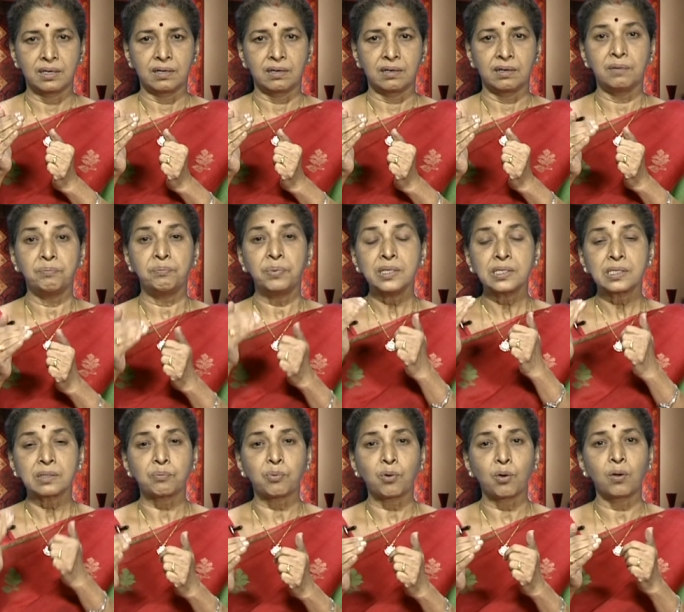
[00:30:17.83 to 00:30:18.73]
depends
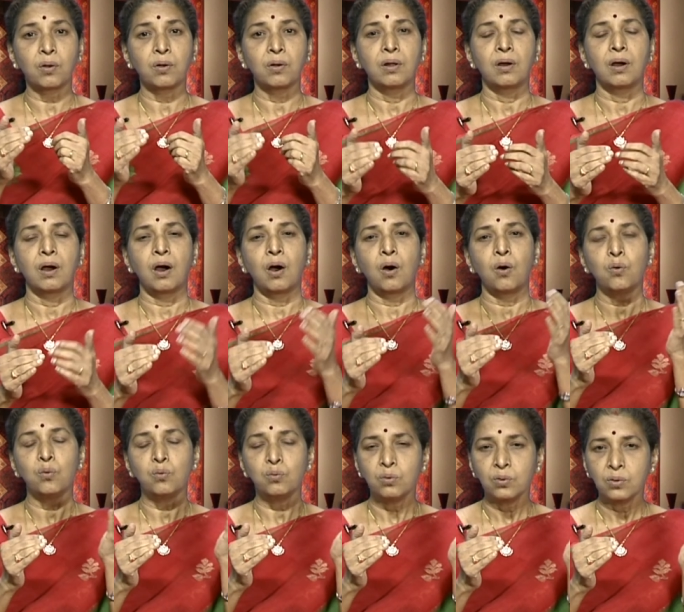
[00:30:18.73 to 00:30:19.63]
upon
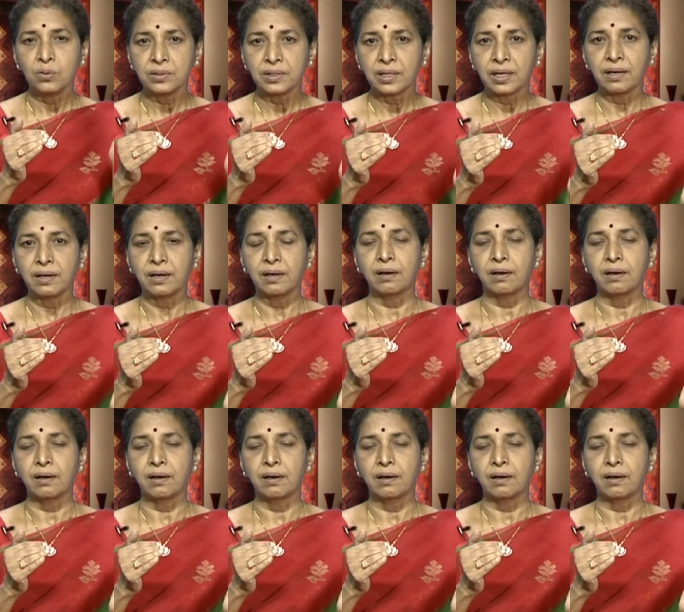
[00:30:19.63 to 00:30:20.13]
how they